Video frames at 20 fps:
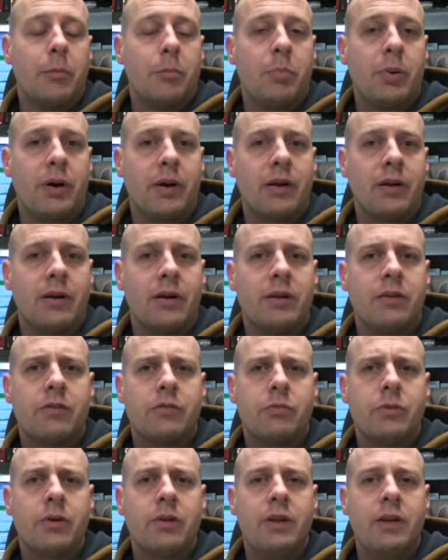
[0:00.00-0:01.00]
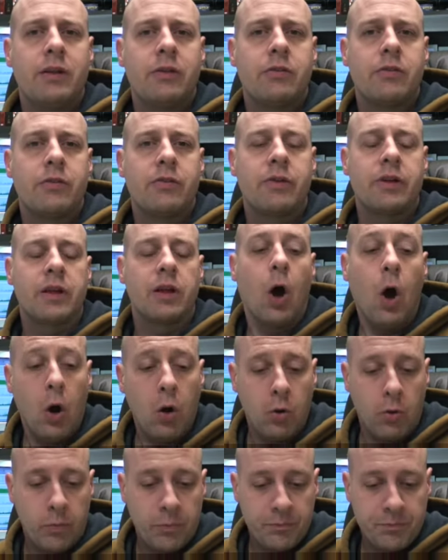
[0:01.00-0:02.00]
But it's really interesting.
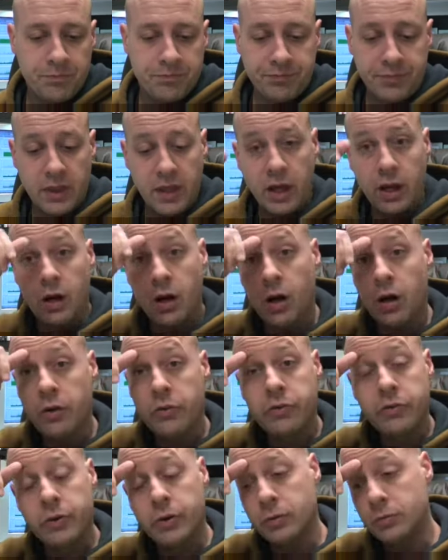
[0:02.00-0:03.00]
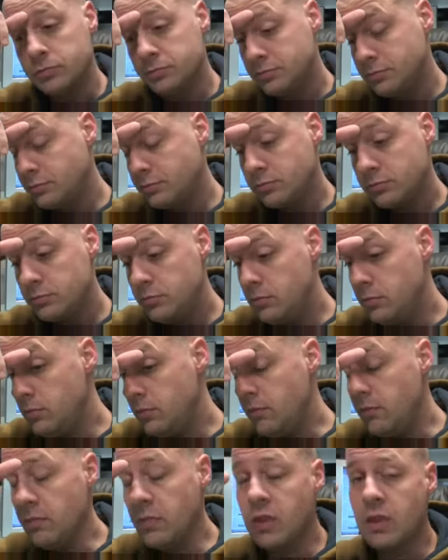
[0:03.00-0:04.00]
Oh, also,
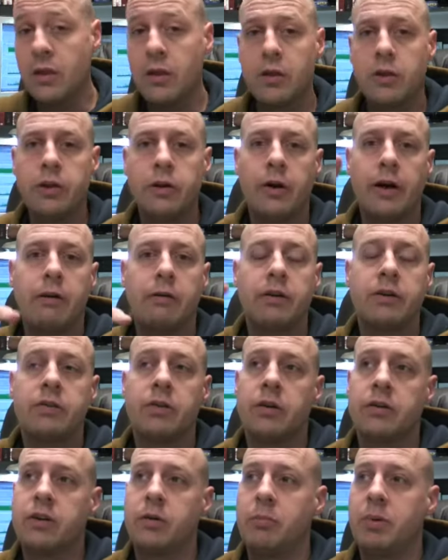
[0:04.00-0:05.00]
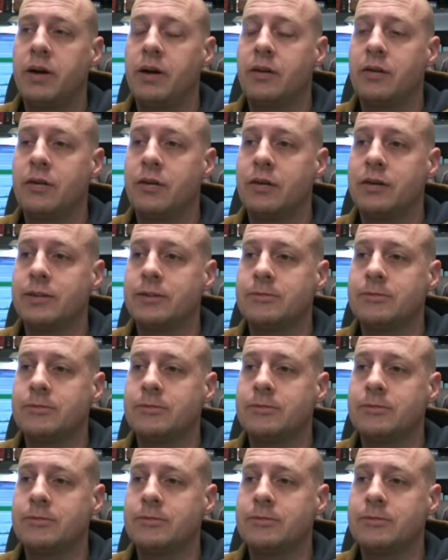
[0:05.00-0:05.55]
you know how I talked about